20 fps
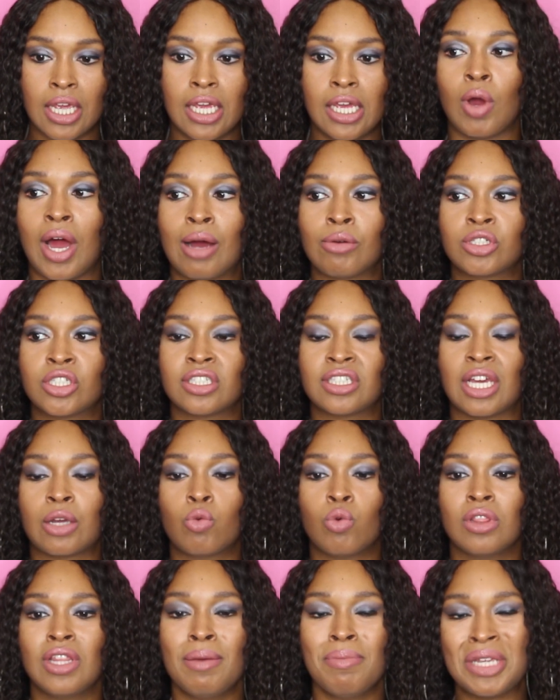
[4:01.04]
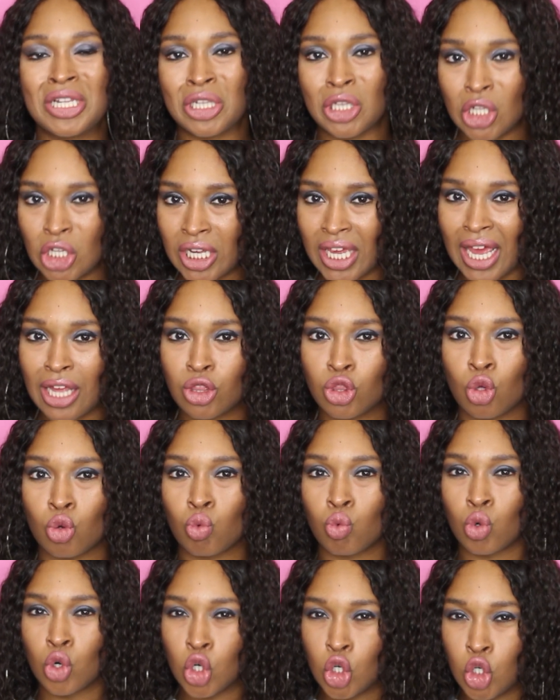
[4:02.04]
So I was just like, well, let me look at the
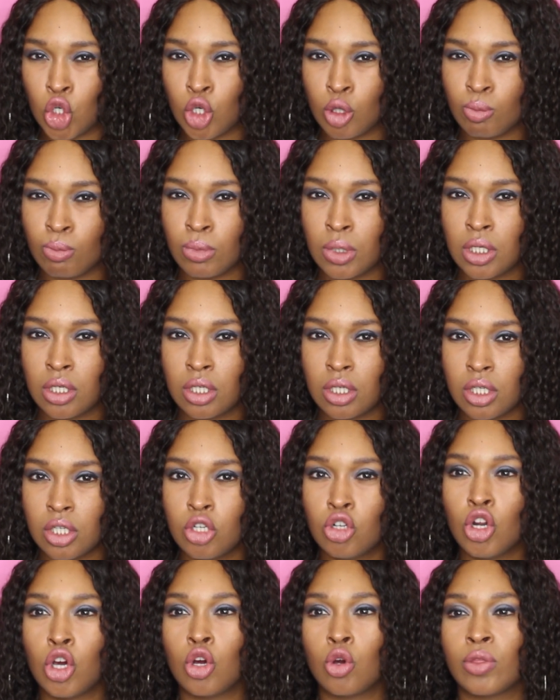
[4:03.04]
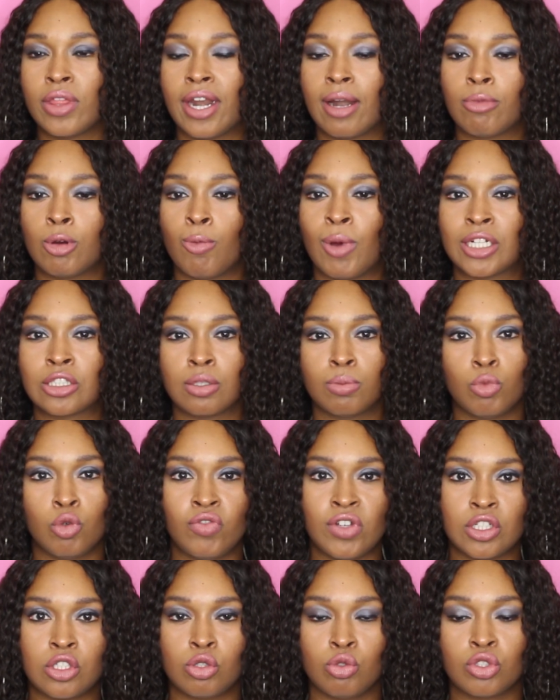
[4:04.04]
room, you know, that I'm about to
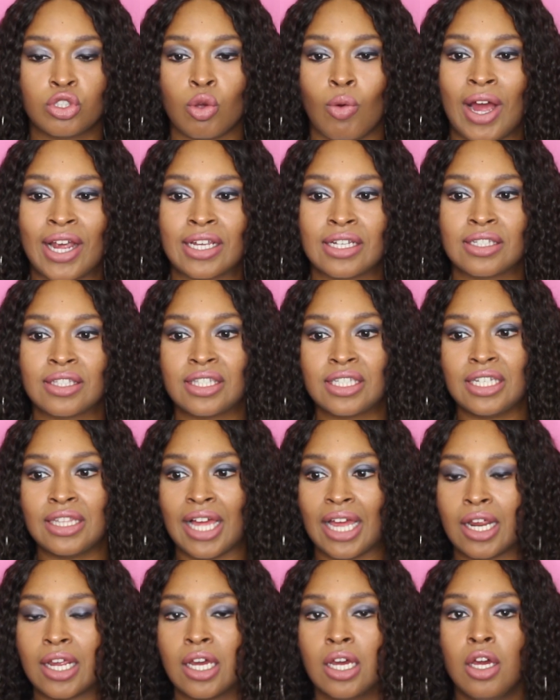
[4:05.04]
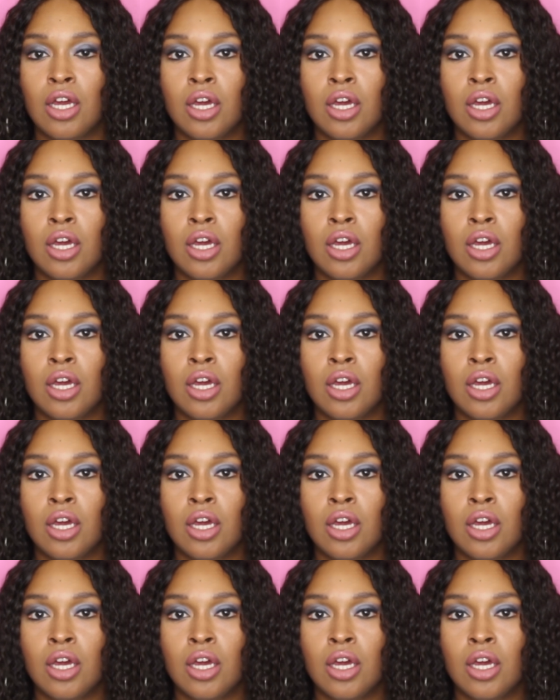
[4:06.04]
move into, so I can see, like,